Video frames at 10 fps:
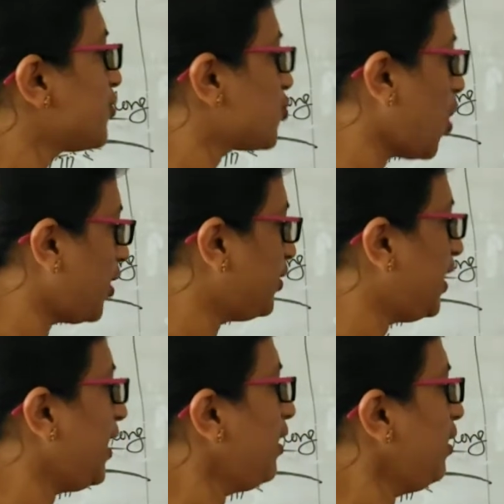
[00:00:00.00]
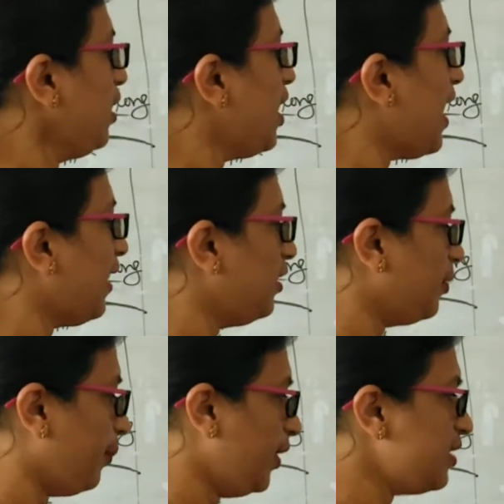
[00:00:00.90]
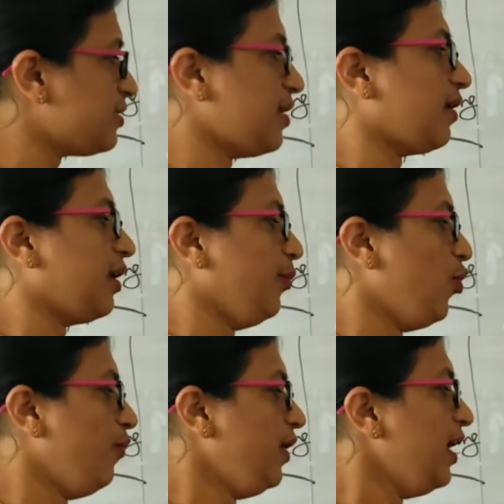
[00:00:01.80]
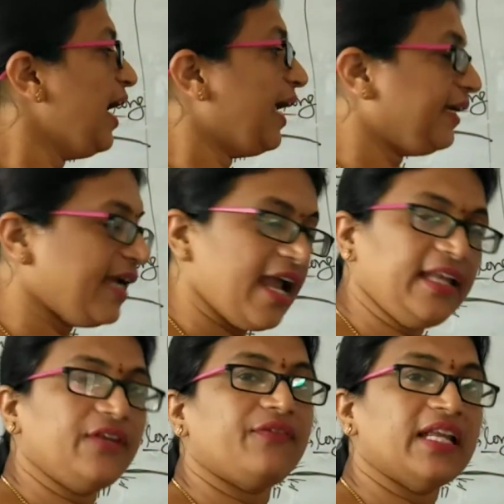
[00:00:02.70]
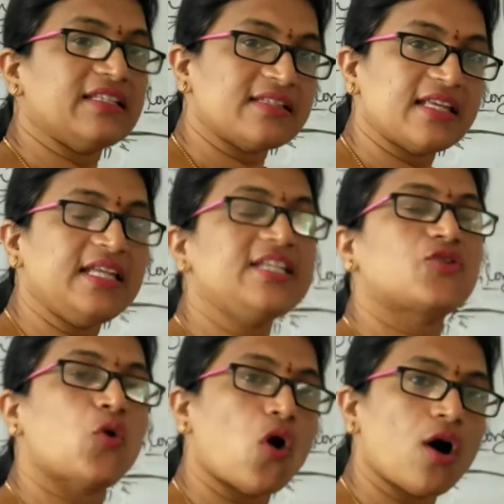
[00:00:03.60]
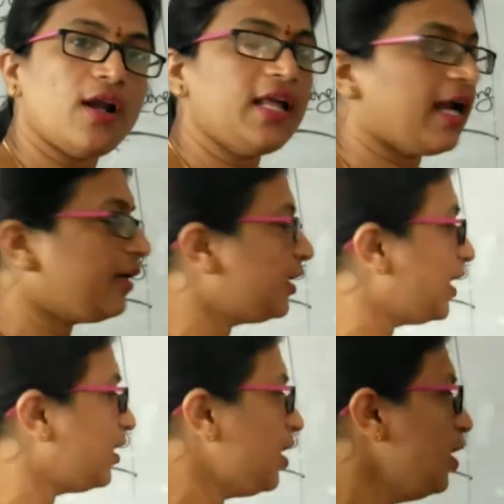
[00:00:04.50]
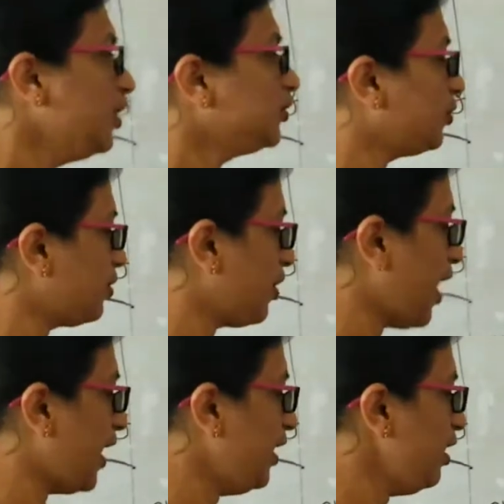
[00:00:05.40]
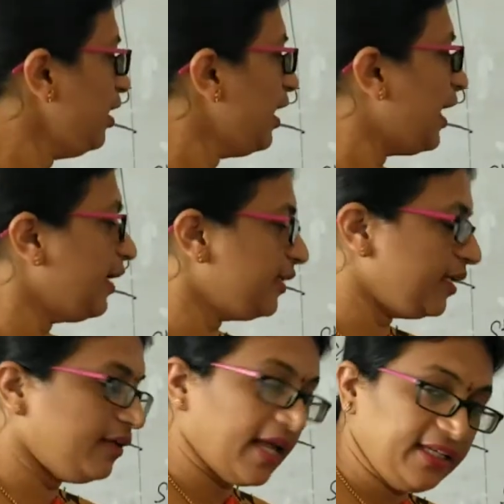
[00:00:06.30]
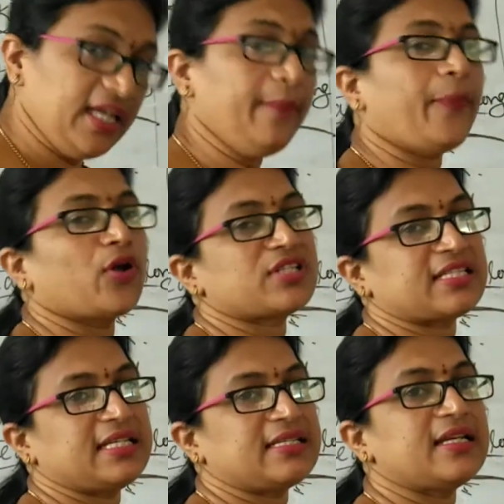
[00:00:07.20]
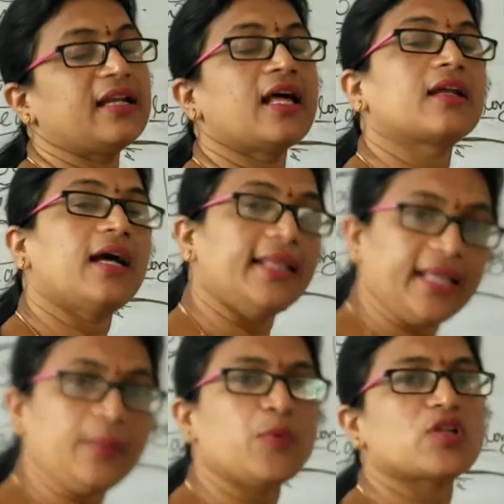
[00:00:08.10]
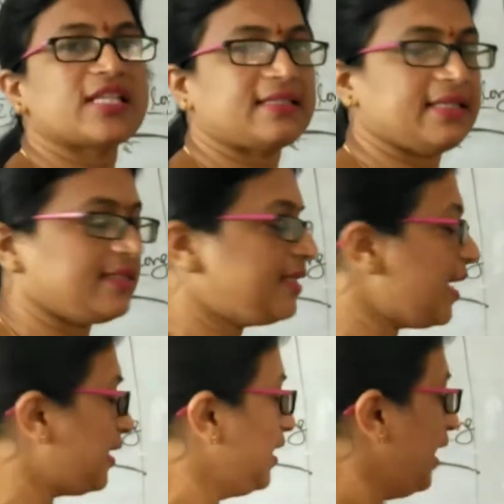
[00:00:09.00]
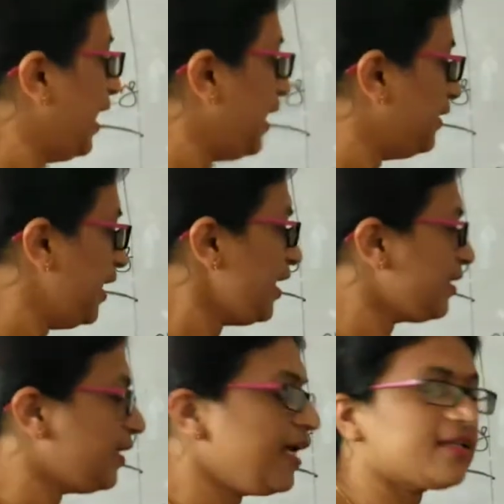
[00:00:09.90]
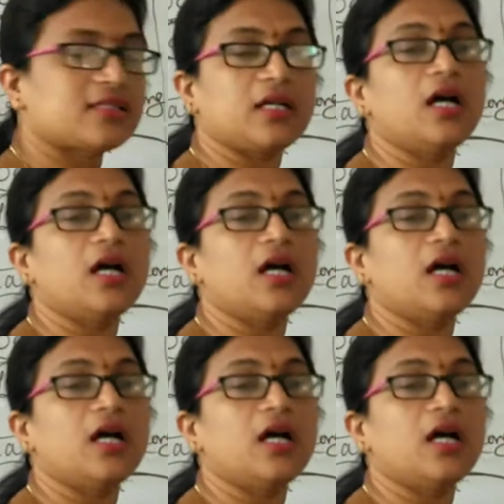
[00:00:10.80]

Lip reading: sorting, and burrs are removed. Again, if necessary, scored and then so dried, and then dyeing process is done, or coloring process is done, and then next